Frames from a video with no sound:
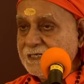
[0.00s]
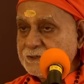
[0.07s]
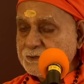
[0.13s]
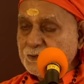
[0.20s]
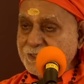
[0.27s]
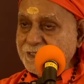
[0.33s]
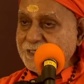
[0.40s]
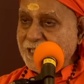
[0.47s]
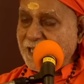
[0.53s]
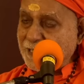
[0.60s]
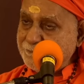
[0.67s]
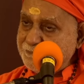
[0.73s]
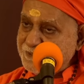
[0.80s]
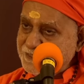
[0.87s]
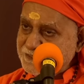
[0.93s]
So in
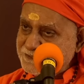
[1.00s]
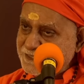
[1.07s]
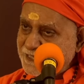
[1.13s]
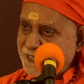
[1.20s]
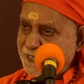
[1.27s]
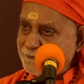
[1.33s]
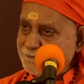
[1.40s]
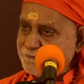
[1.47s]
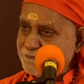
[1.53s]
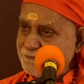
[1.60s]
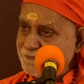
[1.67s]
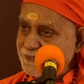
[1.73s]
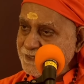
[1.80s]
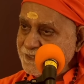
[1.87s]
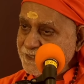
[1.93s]
happiness I
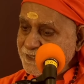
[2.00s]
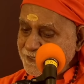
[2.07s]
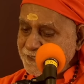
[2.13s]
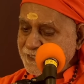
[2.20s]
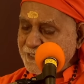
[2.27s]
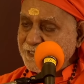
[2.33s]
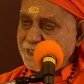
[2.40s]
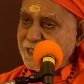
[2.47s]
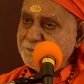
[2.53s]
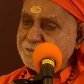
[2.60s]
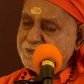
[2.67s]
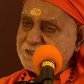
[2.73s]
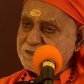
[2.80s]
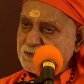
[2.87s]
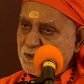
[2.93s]
am, in
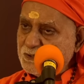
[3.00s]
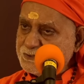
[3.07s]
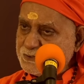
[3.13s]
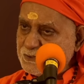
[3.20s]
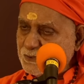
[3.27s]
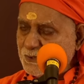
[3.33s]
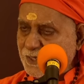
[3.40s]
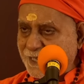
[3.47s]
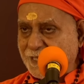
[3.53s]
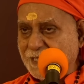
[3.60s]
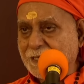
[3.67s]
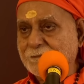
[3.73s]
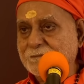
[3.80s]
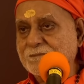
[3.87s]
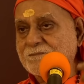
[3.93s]
unhappiness also I
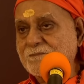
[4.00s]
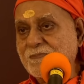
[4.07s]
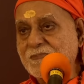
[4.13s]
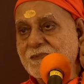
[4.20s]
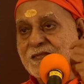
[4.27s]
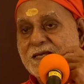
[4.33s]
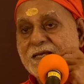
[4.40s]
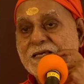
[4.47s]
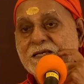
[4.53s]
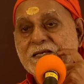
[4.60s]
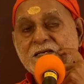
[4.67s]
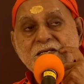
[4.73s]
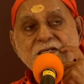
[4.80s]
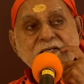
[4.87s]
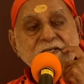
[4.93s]
am.
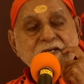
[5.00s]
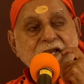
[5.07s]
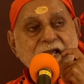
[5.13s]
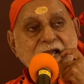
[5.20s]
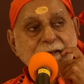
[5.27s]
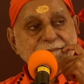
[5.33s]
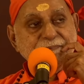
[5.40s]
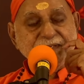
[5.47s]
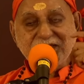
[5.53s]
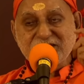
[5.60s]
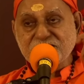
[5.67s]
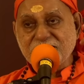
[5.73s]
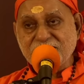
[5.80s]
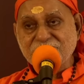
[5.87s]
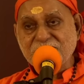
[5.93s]

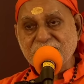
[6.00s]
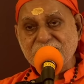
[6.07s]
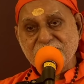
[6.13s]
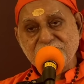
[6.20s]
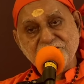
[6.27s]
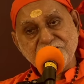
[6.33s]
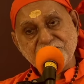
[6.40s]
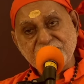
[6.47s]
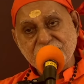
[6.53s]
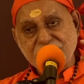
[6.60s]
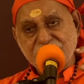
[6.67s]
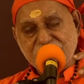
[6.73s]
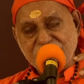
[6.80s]
Happiness never devoured